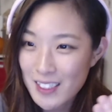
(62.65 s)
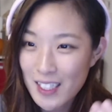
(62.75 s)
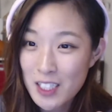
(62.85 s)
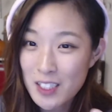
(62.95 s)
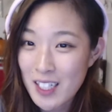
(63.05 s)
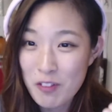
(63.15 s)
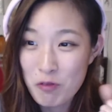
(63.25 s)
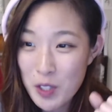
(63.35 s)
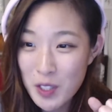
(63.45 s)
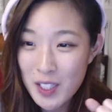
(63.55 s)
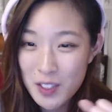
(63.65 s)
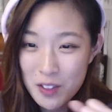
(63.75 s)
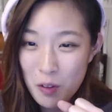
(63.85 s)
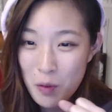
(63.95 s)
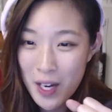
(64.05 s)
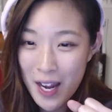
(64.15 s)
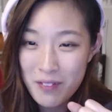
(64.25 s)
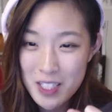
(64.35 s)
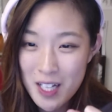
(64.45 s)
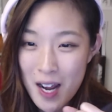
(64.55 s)
I just like really don't have the
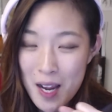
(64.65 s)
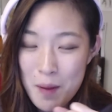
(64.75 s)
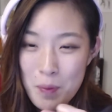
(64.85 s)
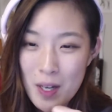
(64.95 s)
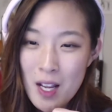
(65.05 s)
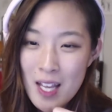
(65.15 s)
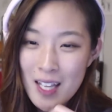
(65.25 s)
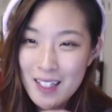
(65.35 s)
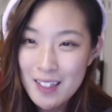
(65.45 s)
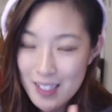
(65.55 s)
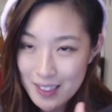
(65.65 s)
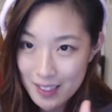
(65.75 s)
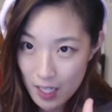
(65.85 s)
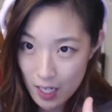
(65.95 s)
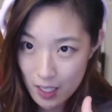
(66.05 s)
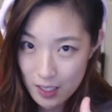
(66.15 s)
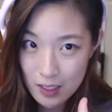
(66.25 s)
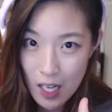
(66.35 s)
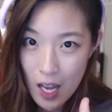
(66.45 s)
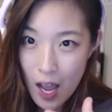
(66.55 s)
time, but in this case
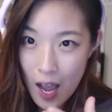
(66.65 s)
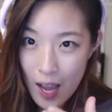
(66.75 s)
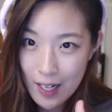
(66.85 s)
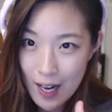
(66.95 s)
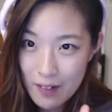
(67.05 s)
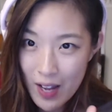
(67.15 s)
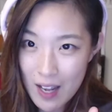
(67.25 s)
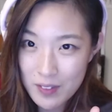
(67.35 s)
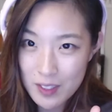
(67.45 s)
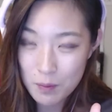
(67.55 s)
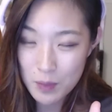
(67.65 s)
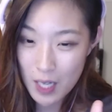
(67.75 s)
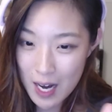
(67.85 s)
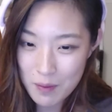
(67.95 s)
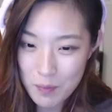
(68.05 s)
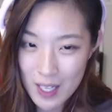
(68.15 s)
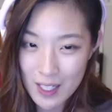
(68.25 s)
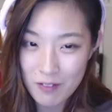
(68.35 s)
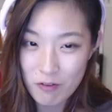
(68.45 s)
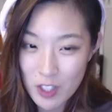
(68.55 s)
I kind of have some time and I
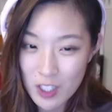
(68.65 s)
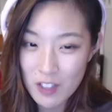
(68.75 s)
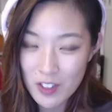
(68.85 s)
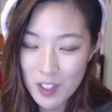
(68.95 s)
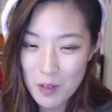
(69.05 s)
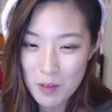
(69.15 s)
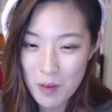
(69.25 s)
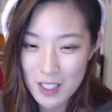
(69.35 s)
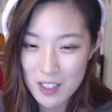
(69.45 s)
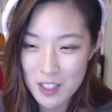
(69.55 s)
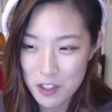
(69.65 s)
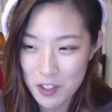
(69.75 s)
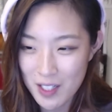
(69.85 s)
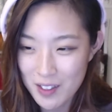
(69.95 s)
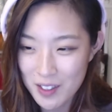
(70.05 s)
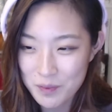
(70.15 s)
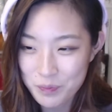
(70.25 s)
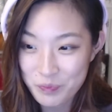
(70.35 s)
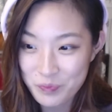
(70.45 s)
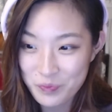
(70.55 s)
really really want to watch the trailer.
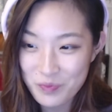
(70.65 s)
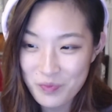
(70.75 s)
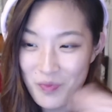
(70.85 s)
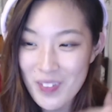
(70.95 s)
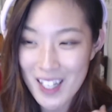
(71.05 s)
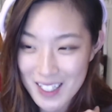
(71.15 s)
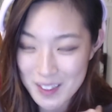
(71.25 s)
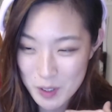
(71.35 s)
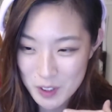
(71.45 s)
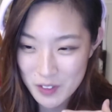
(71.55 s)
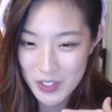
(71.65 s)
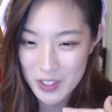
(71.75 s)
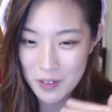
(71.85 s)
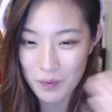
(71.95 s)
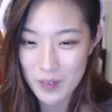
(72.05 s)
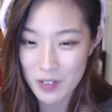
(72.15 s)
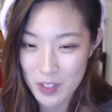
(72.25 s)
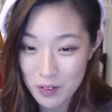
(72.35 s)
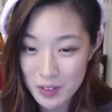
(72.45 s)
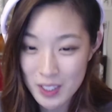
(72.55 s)
And as most of you know, if you
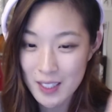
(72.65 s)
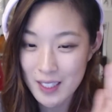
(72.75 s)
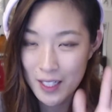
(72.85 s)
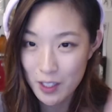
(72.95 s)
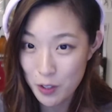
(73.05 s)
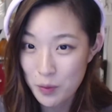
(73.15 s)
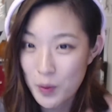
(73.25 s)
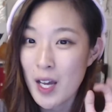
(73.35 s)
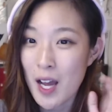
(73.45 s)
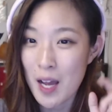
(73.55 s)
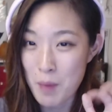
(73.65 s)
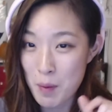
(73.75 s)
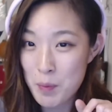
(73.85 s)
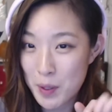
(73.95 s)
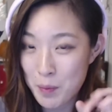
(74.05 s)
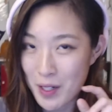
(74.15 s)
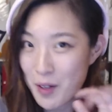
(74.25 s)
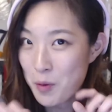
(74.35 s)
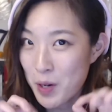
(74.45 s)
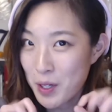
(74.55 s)
don't, then hello, I'm Mama Pilbug,
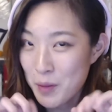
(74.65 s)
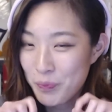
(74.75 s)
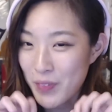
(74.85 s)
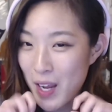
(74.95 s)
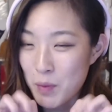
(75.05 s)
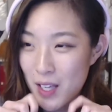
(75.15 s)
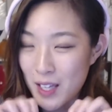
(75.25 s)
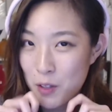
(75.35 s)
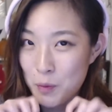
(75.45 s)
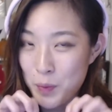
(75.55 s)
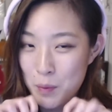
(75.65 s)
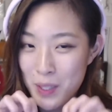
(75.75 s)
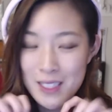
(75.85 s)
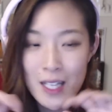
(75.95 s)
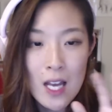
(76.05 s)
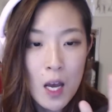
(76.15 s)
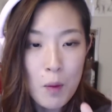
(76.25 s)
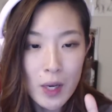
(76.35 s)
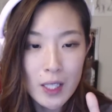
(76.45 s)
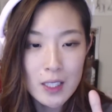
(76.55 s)
welcome, hello Pilbugs.
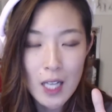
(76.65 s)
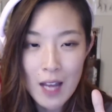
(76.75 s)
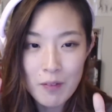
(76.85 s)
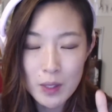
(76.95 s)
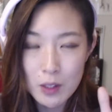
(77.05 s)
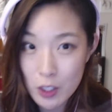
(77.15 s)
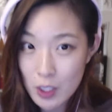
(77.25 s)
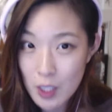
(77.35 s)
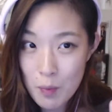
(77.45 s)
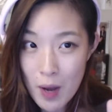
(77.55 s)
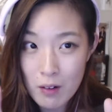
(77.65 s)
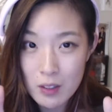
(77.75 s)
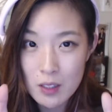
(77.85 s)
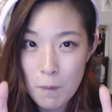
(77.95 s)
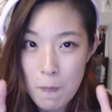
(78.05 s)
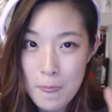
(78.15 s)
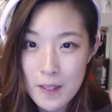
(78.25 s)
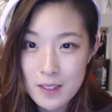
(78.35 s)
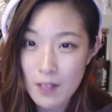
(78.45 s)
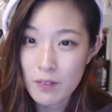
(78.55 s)
But I've been learning about
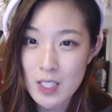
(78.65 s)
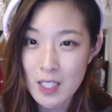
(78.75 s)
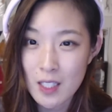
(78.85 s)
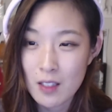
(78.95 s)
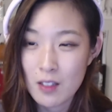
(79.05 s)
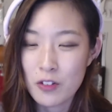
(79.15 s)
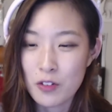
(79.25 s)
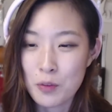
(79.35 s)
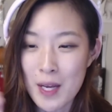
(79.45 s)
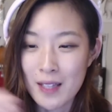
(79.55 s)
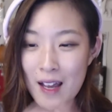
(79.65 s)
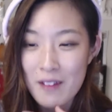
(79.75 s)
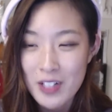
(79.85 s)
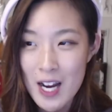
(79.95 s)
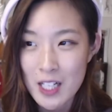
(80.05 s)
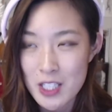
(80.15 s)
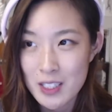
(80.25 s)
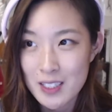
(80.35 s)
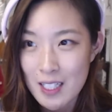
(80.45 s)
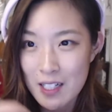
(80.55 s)
17 through my live
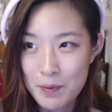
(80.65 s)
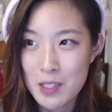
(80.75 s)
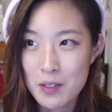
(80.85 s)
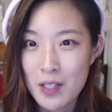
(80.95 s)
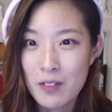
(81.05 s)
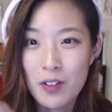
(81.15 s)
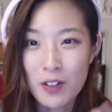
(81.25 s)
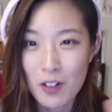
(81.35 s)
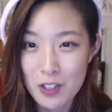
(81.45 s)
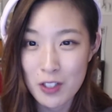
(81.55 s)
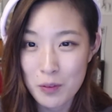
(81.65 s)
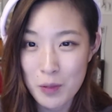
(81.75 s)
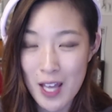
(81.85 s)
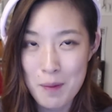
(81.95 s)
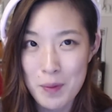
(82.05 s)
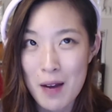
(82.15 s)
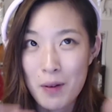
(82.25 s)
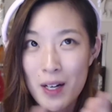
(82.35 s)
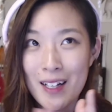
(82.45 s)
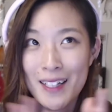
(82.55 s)
reactions that I've been doing with Happy Hour,
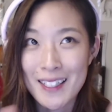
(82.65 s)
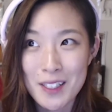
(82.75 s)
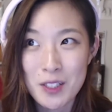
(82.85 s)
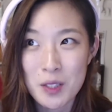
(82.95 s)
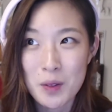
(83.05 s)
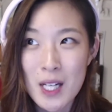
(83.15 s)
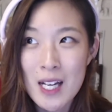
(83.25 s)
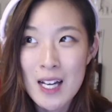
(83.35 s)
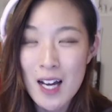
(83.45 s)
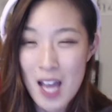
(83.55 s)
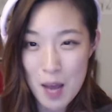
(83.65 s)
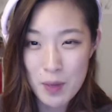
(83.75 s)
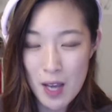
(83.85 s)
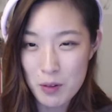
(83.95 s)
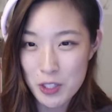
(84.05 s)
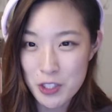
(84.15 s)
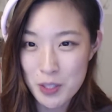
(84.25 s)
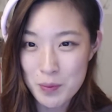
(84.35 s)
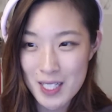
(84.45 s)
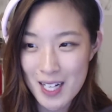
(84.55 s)
and I didn't do a Happy Hour stream
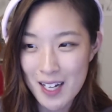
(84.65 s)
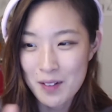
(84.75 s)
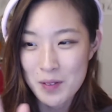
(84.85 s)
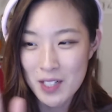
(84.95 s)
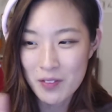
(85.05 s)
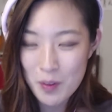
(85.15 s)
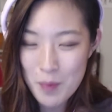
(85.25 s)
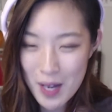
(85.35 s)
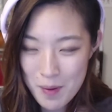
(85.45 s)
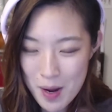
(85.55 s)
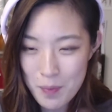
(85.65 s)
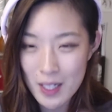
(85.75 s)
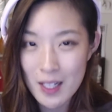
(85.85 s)
today, which I feel bad about, but